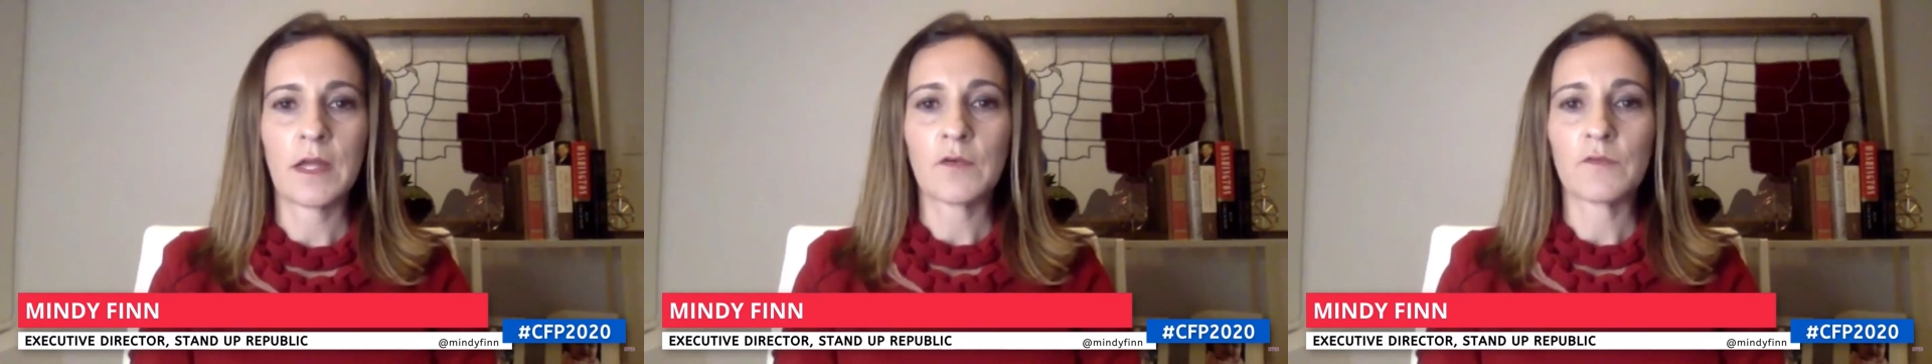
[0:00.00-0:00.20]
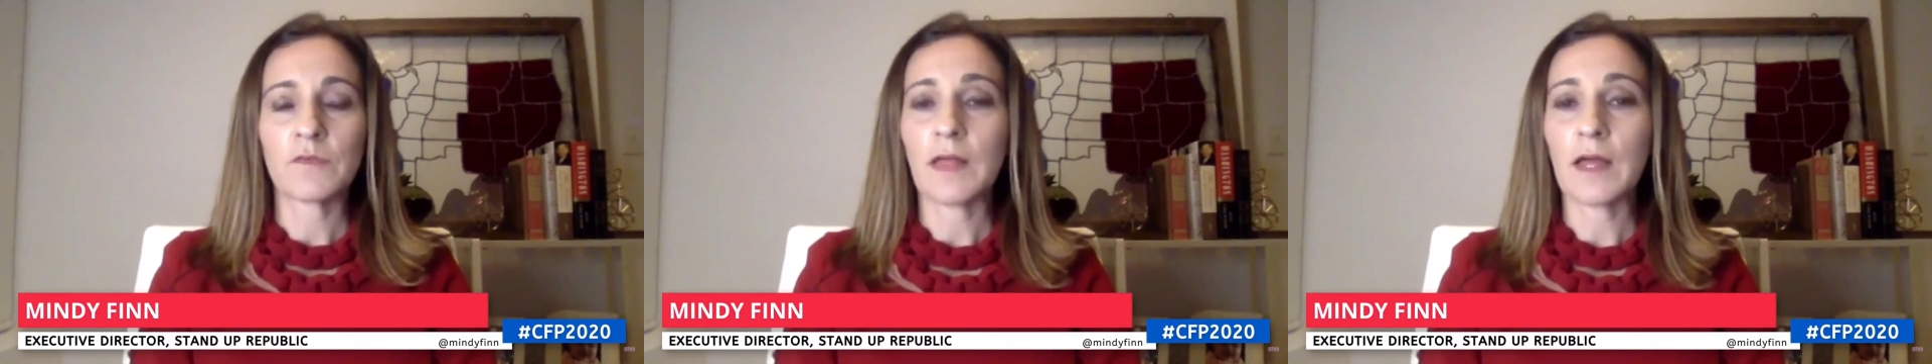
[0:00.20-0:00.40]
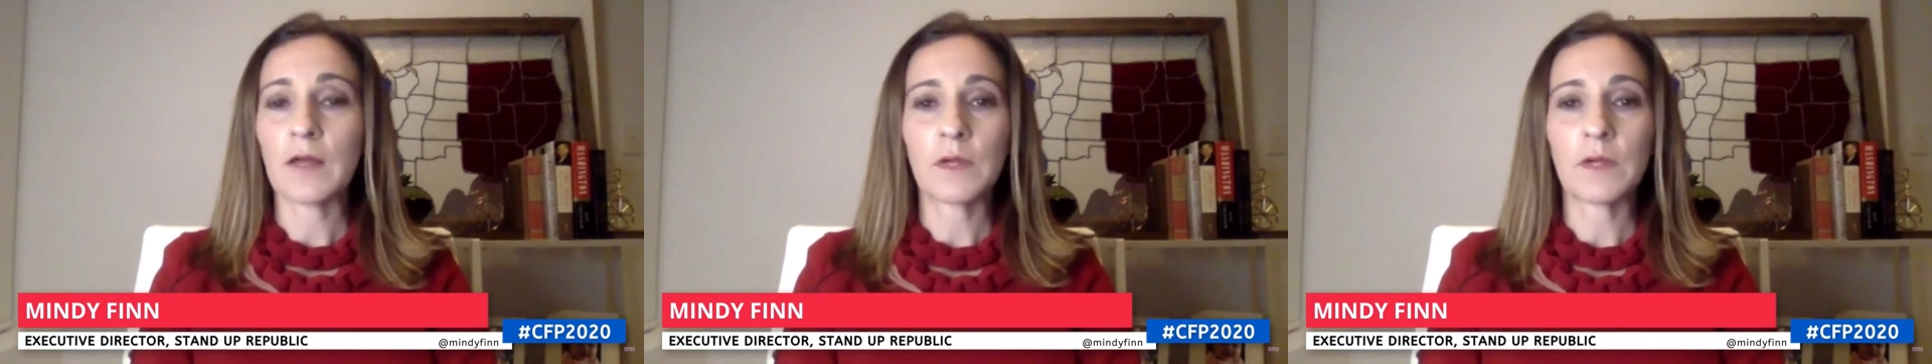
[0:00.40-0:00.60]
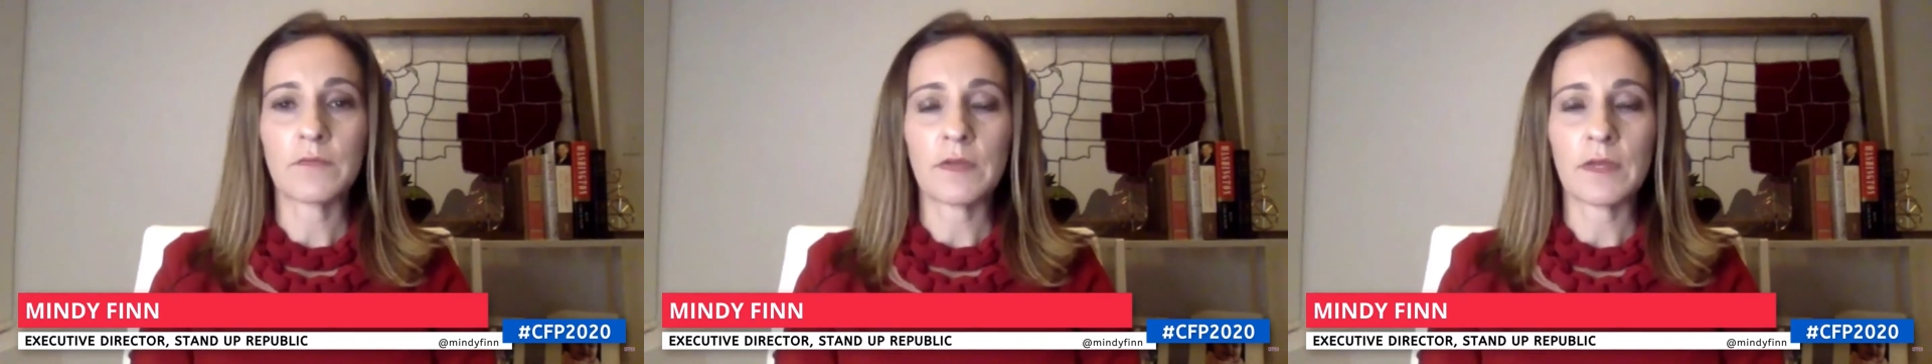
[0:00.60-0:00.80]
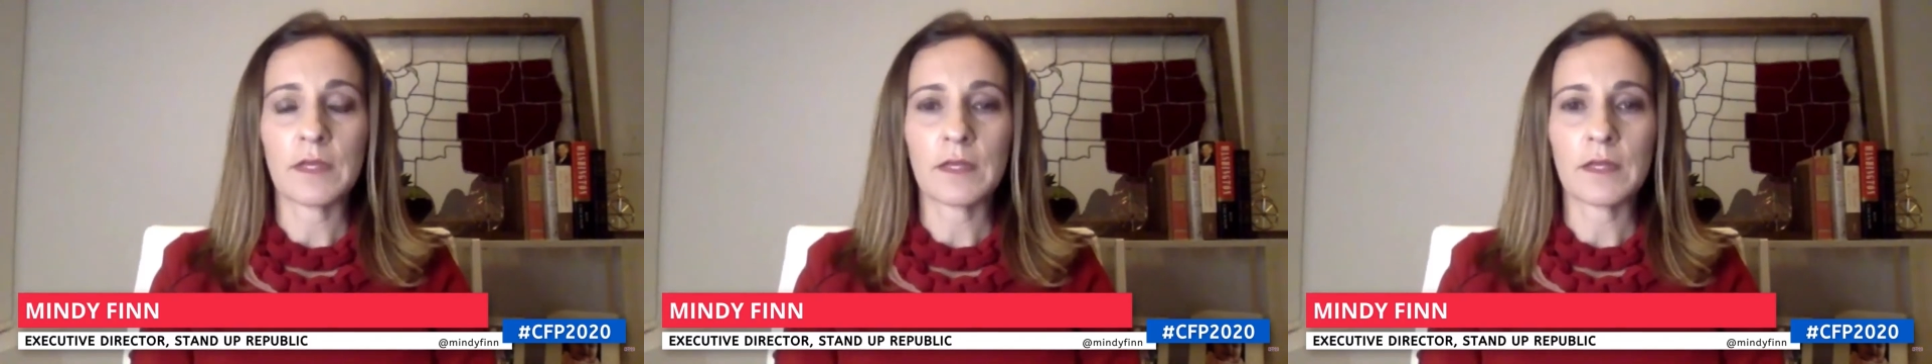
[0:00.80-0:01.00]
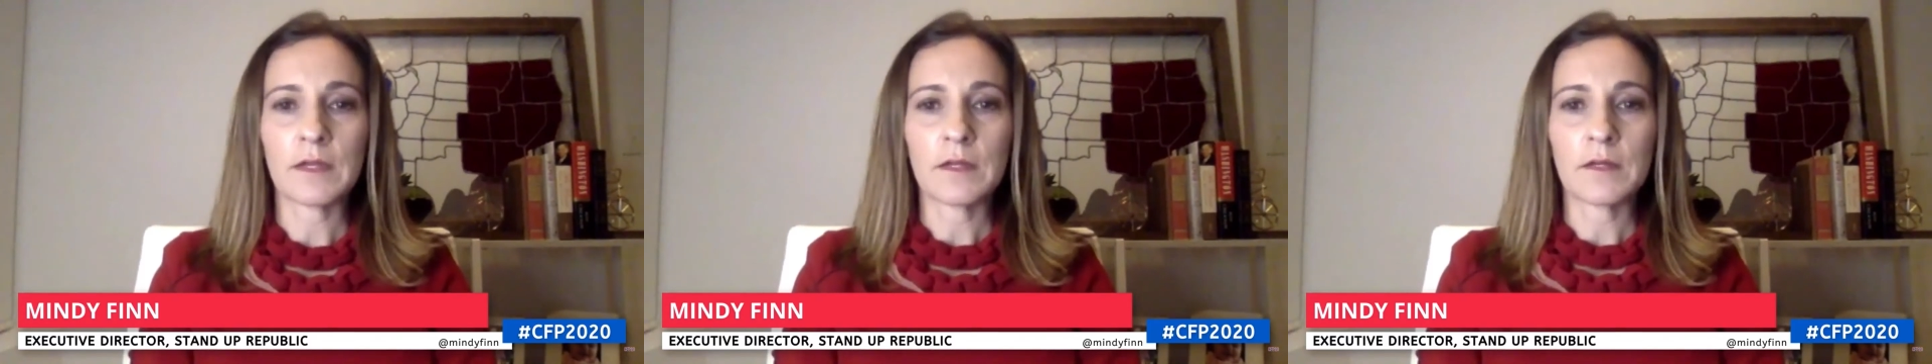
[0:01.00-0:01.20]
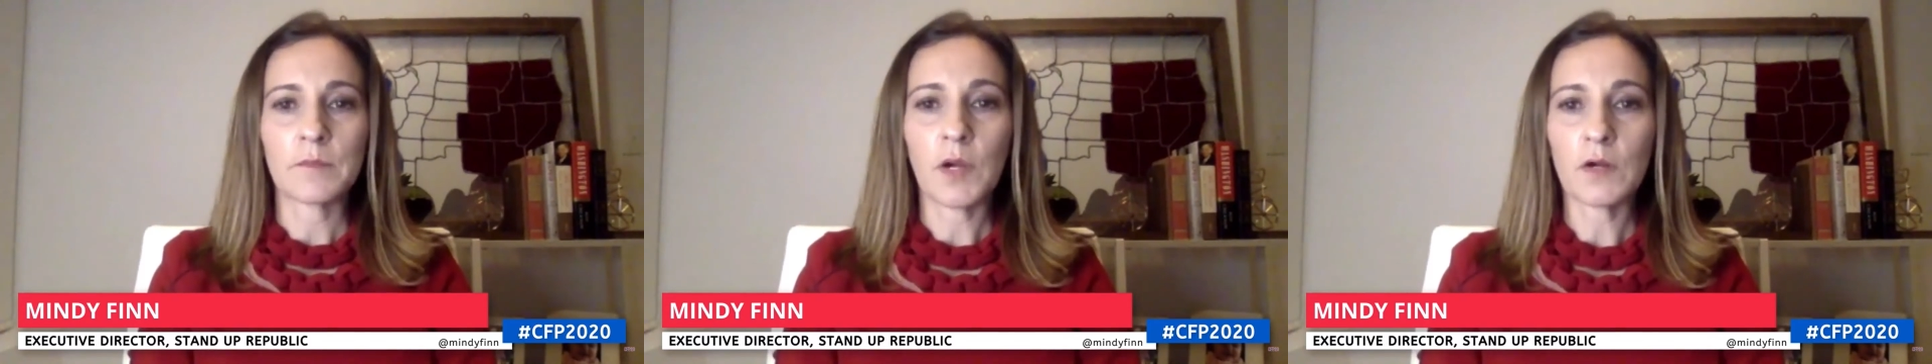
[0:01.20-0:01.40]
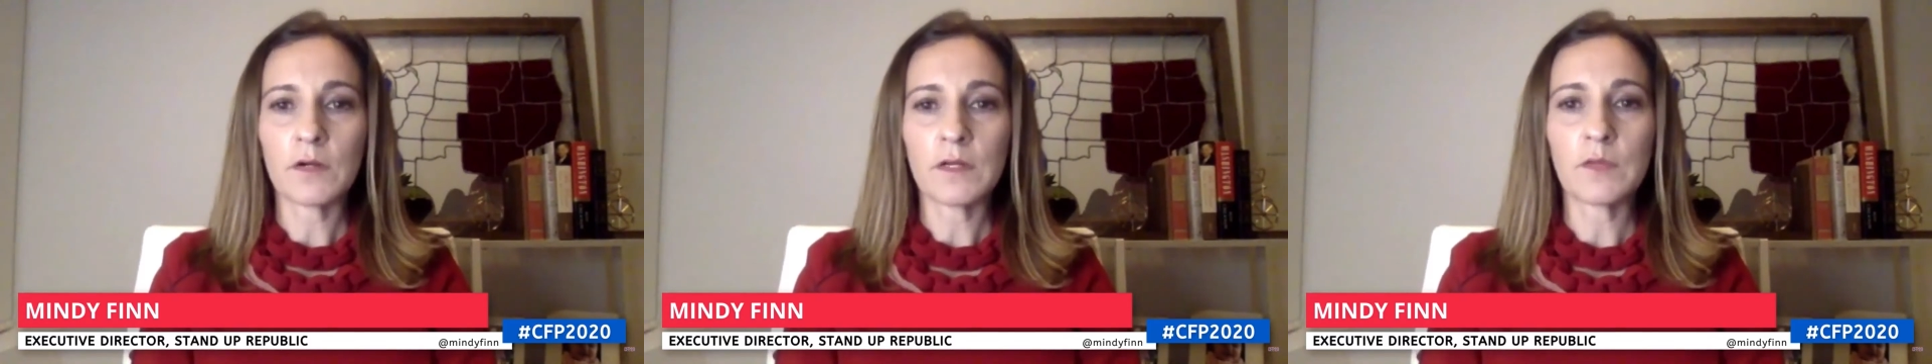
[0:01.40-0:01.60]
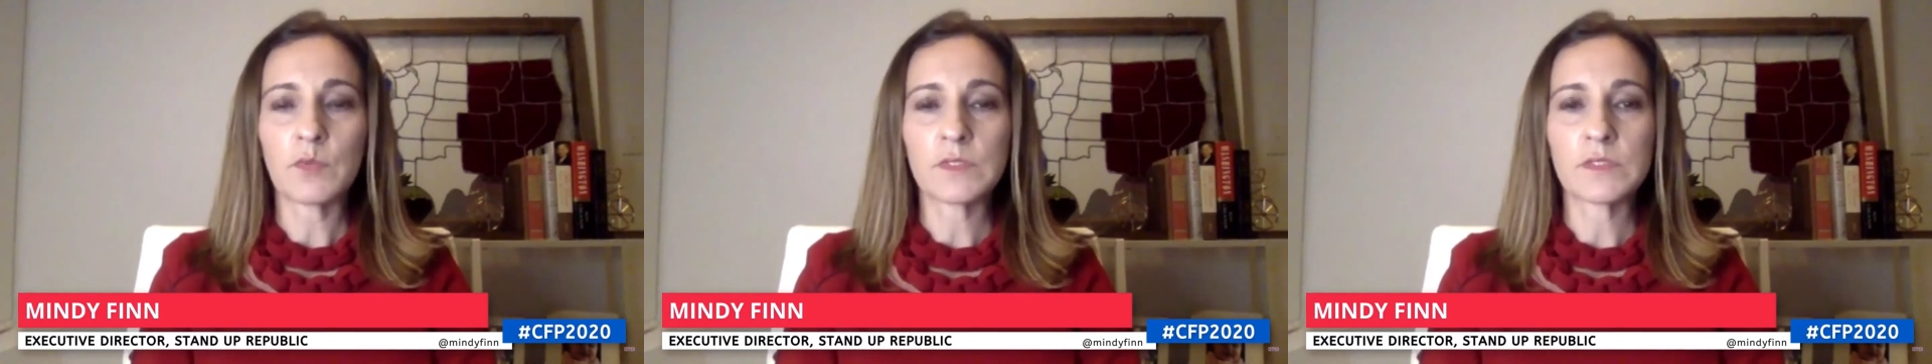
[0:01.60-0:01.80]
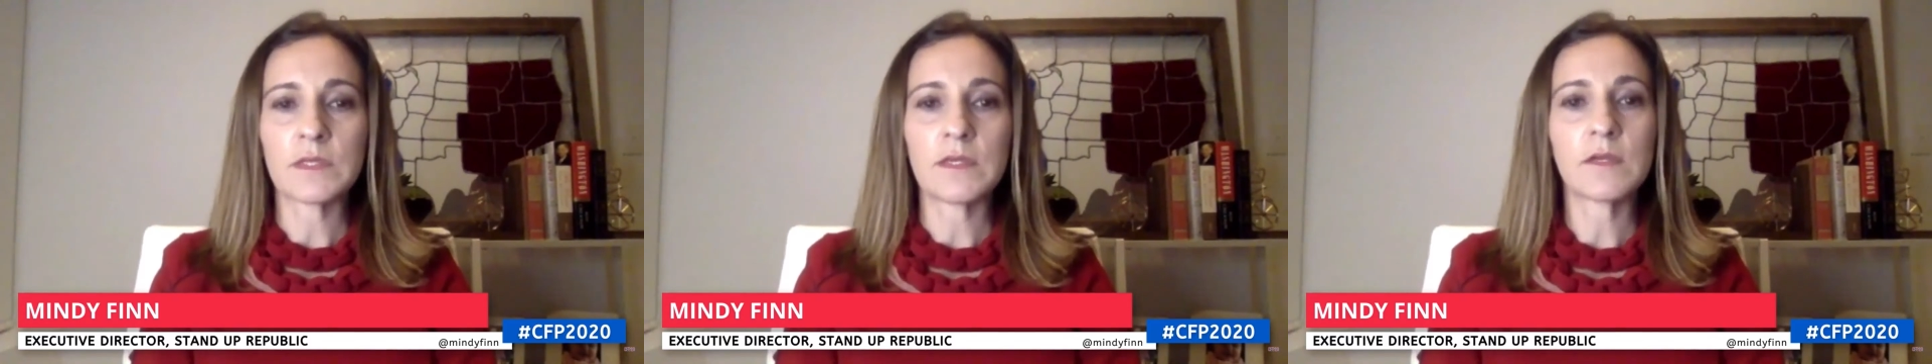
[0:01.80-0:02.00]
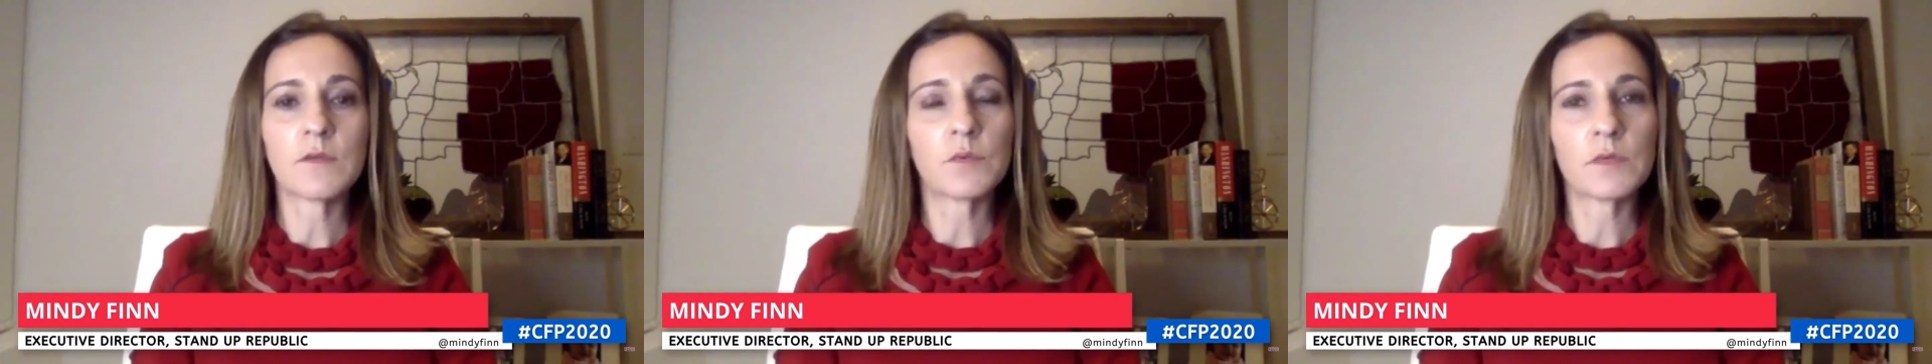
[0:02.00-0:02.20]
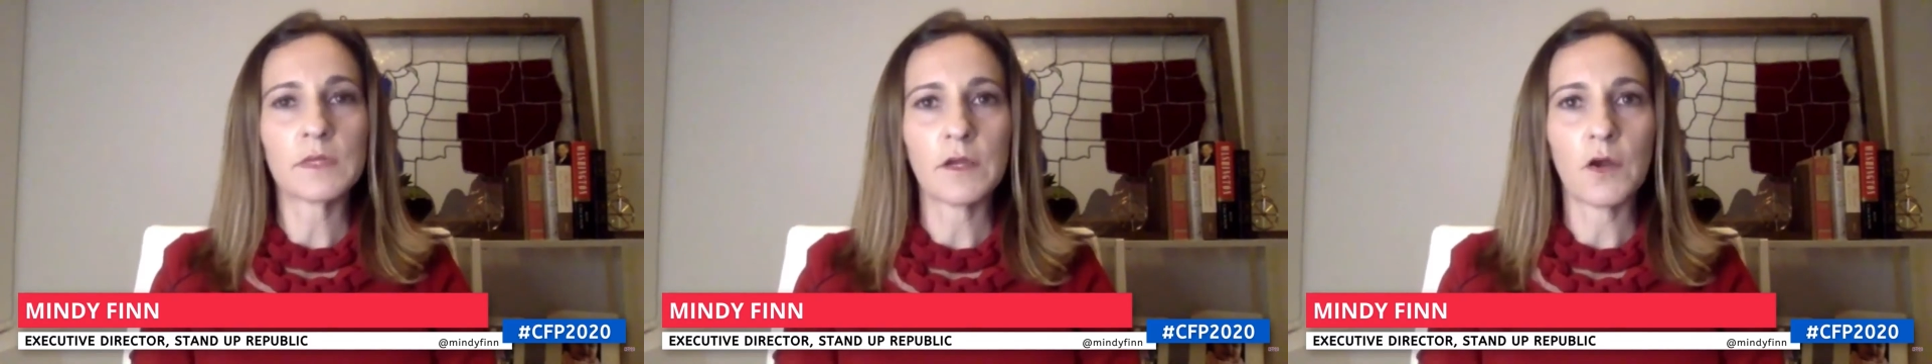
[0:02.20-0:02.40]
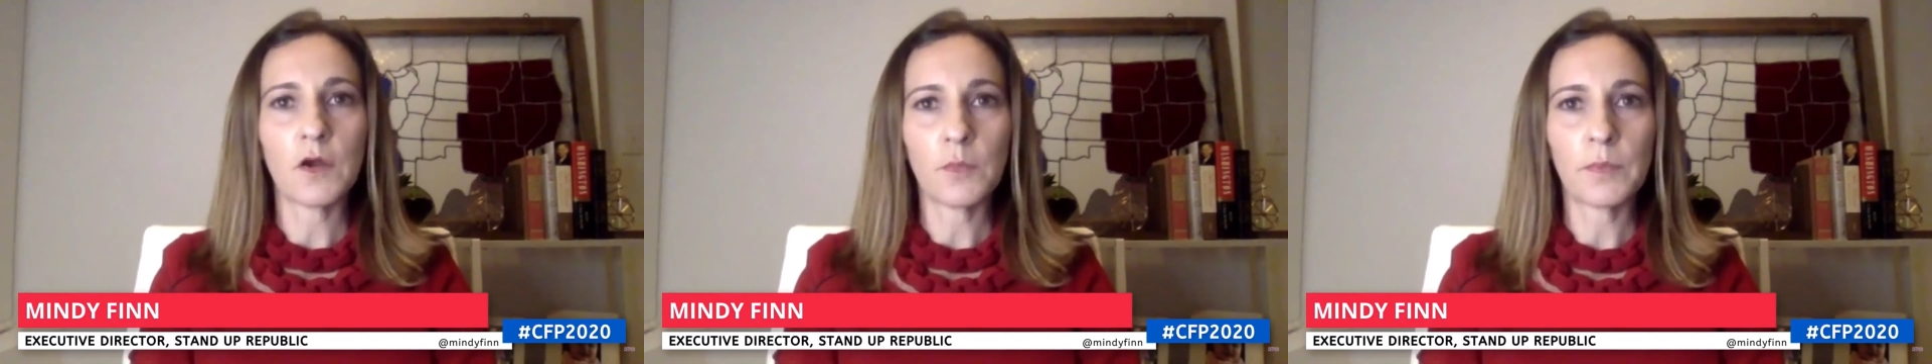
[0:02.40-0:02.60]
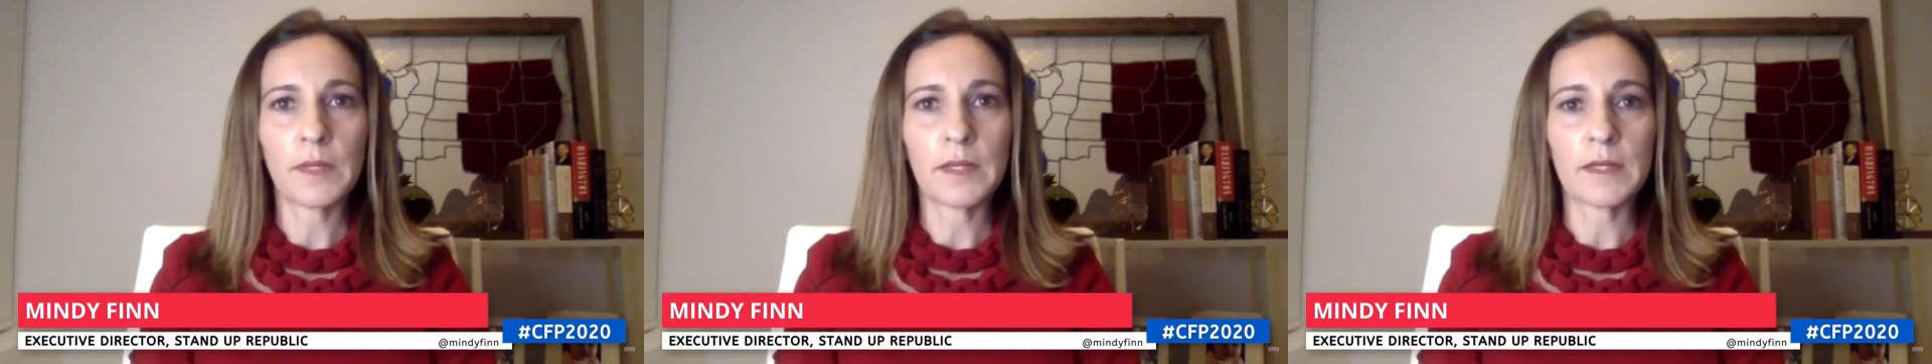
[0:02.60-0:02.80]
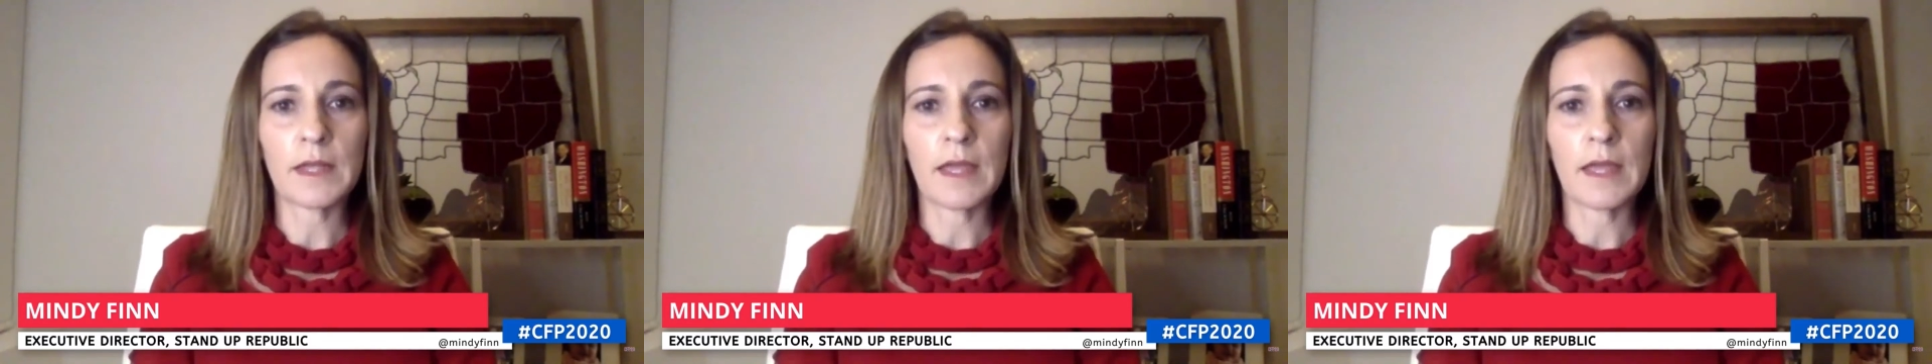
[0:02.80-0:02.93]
flag-waving party was equally open